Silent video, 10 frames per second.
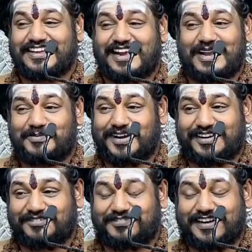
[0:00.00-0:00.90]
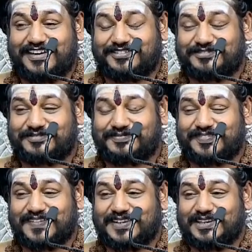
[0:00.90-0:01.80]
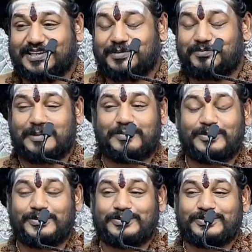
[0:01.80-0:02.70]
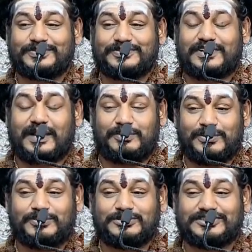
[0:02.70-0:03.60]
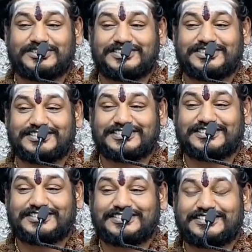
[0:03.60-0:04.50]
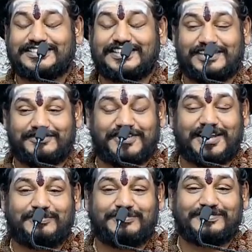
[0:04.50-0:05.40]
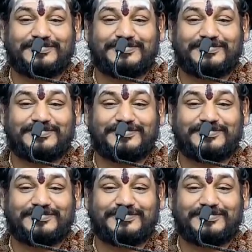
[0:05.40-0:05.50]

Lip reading: I am not afraid of people who abuse, defame,